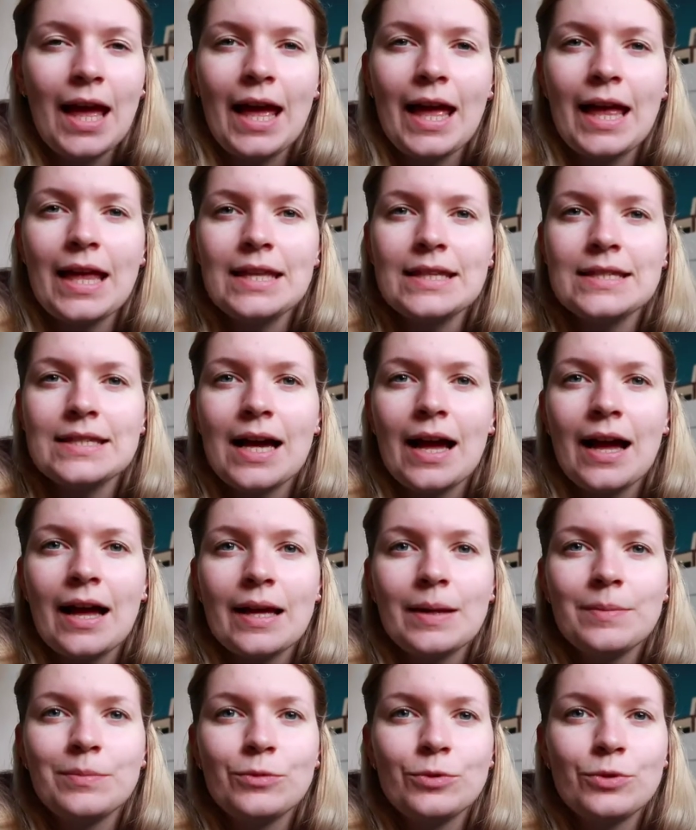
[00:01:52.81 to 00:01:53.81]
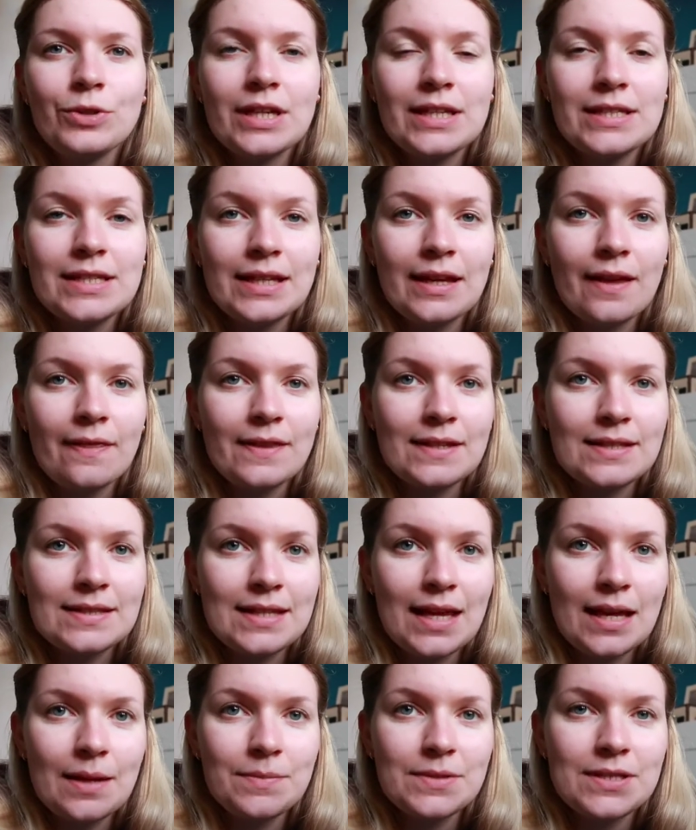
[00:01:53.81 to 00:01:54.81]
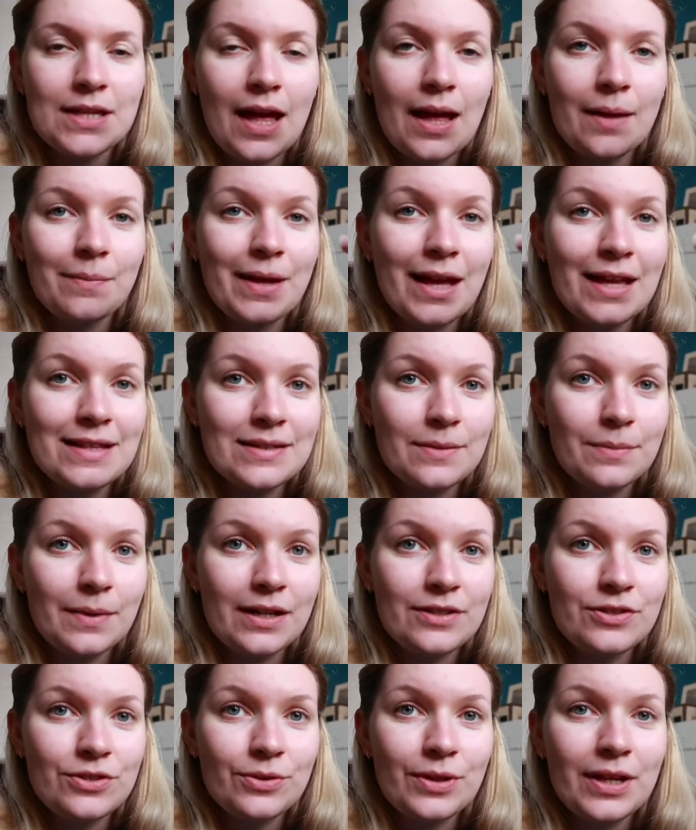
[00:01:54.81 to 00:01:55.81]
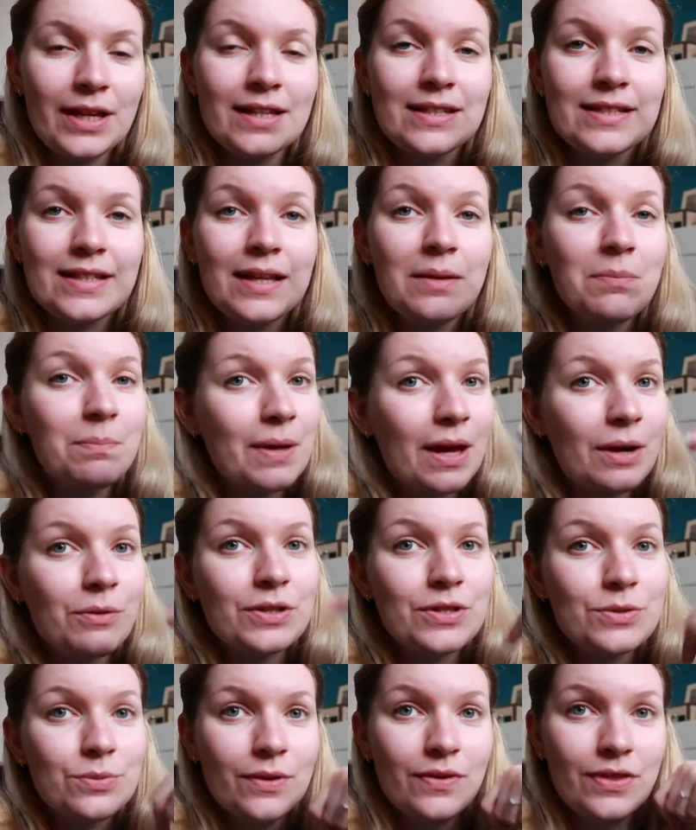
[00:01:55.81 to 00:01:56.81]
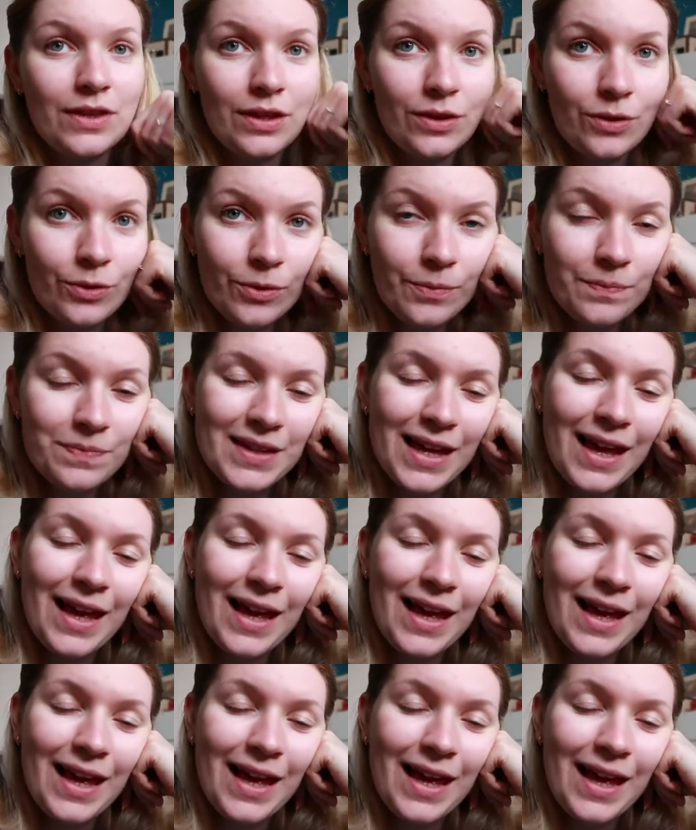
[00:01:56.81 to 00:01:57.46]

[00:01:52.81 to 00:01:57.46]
and I'm reading at the same time as a body read In Paris with You,